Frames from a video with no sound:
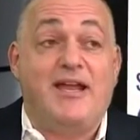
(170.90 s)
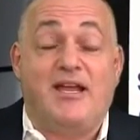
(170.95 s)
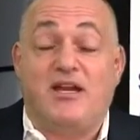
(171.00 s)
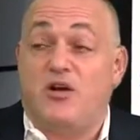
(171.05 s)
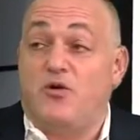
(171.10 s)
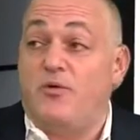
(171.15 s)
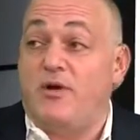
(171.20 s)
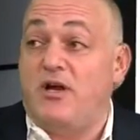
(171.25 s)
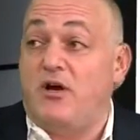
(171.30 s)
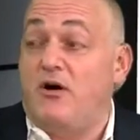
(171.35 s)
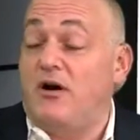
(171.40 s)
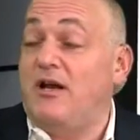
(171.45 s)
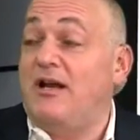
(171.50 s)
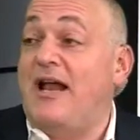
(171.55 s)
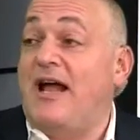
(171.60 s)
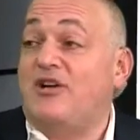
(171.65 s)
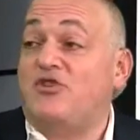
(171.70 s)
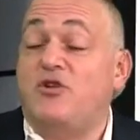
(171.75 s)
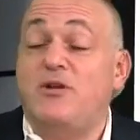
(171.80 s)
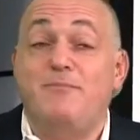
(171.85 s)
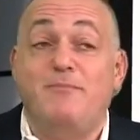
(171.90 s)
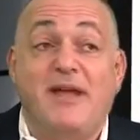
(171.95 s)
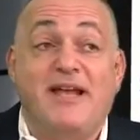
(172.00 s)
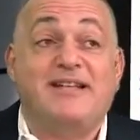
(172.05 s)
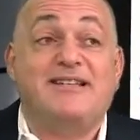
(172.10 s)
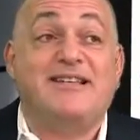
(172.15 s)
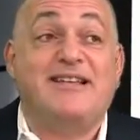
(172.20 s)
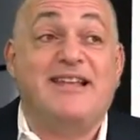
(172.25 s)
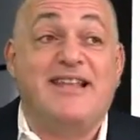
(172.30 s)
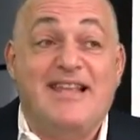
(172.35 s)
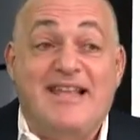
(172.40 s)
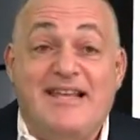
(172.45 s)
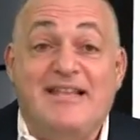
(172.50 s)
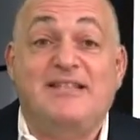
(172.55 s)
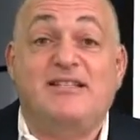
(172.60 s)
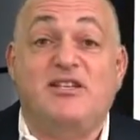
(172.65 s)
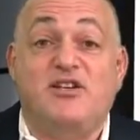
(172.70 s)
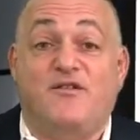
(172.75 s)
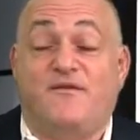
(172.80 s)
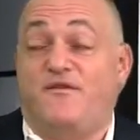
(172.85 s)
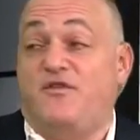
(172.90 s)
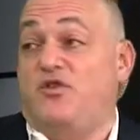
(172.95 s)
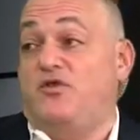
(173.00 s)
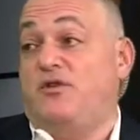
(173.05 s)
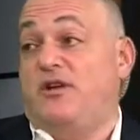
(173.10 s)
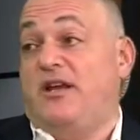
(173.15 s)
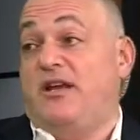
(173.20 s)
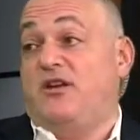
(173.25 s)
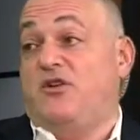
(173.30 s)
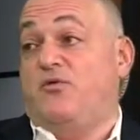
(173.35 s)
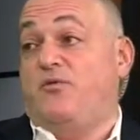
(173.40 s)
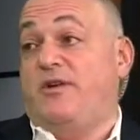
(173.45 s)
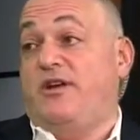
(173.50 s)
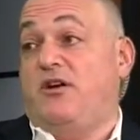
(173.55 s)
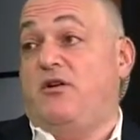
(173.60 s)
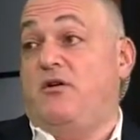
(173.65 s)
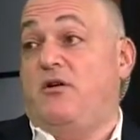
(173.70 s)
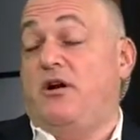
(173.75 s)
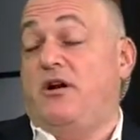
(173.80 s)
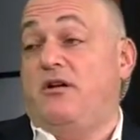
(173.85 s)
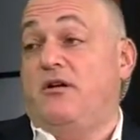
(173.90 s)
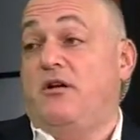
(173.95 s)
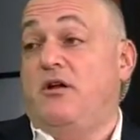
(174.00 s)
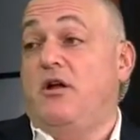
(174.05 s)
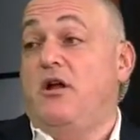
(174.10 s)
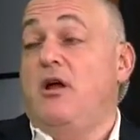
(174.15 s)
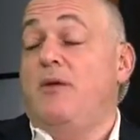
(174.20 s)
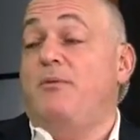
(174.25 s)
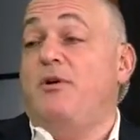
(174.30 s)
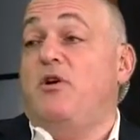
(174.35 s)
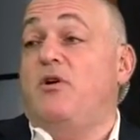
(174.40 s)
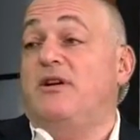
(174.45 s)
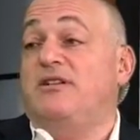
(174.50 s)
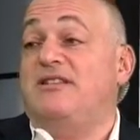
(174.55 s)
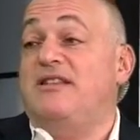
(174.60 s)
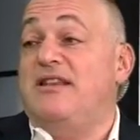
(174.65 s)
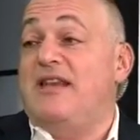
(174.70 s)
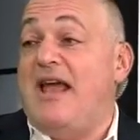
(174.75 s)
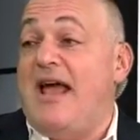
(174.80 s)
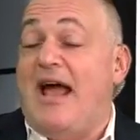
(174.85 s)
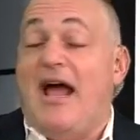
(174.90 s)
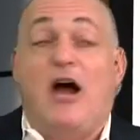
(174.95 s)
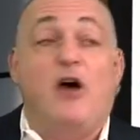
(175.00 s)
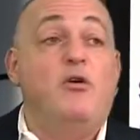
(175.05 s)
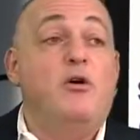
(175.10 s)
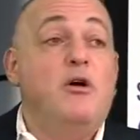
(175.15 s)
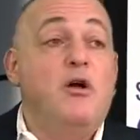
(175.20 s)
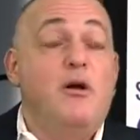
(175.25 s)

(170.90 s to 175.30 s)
get a green card. It actually makes it easier for you to get a green card, because now